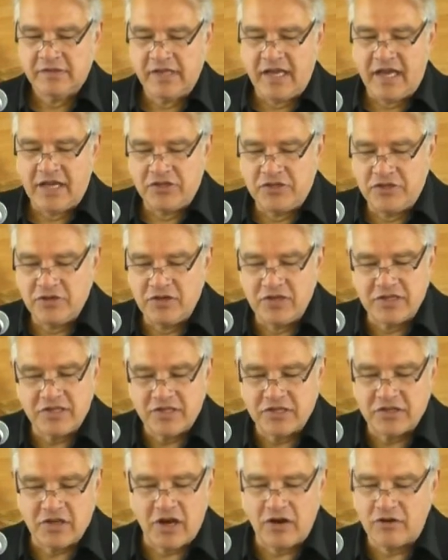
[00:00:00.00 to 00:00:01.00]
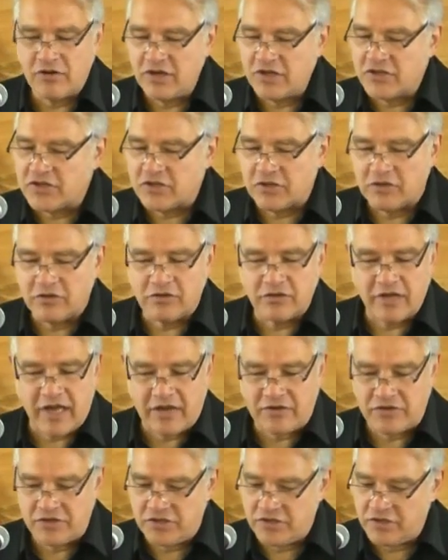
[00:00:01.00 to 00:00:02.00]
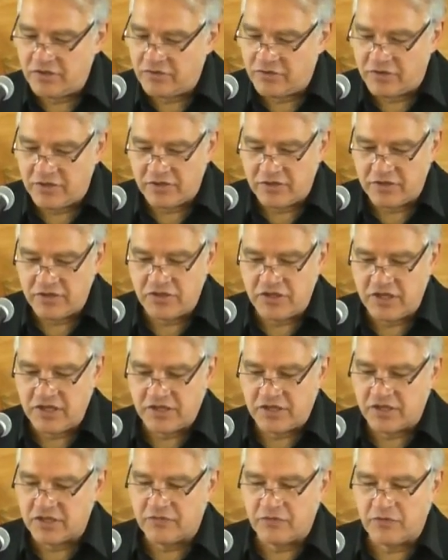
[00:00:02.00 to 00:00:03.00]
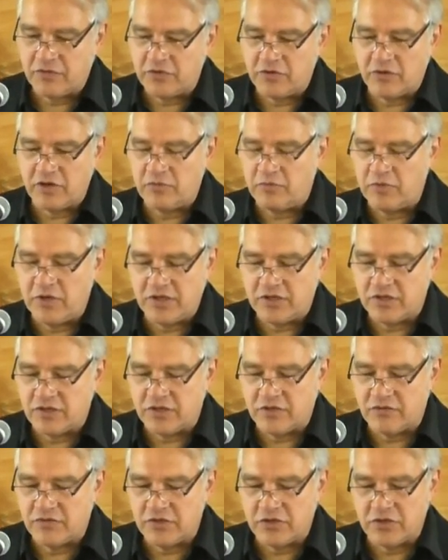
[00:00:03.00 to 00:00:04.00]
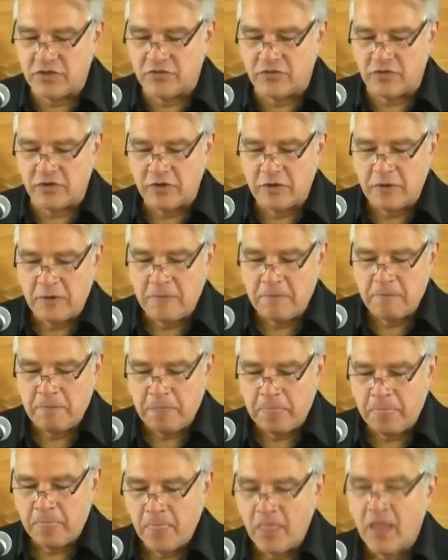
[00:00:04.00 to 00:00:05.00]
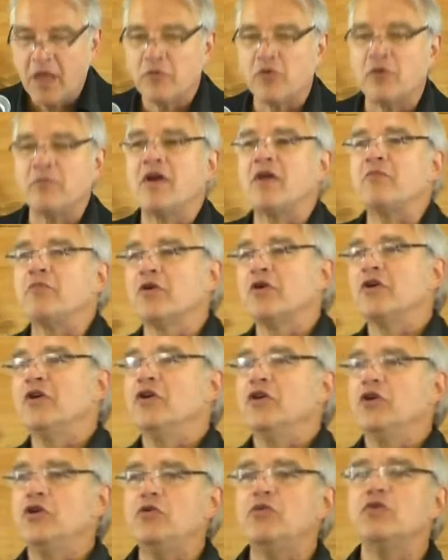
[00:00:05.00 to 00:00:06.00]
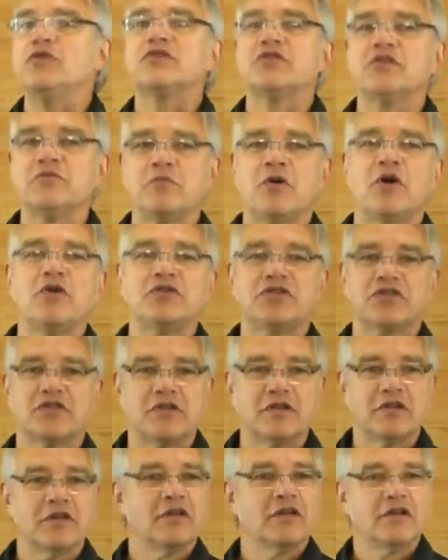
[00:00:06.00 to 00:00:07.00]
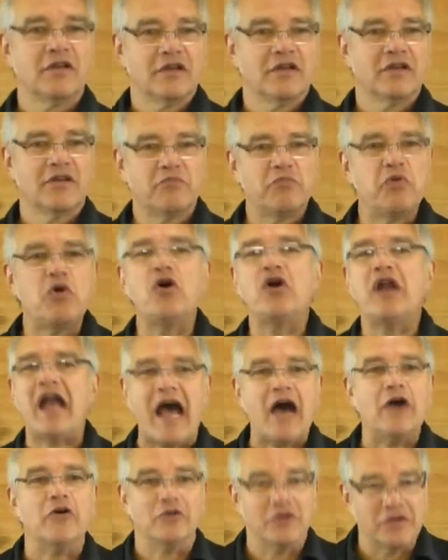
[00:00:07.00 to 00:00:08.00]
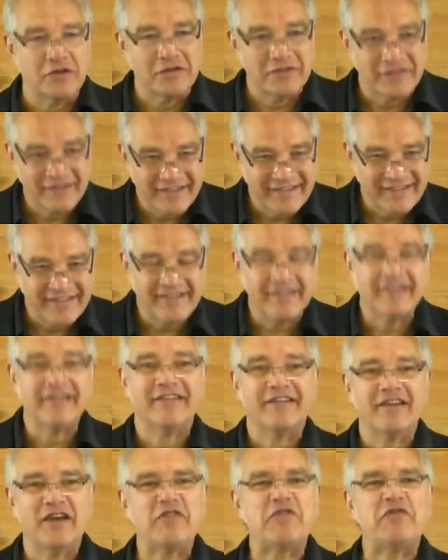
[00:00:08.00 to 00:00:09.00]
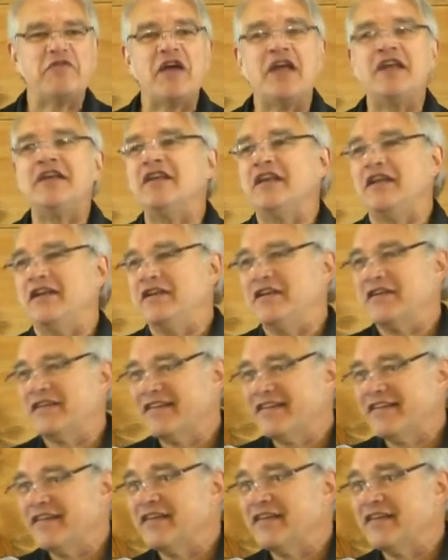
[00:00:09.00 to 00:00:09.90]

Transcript: Yeah, Judas has already sold out Judah, Jesus for 30 pieces of silver. Remember, who was the most put out, offended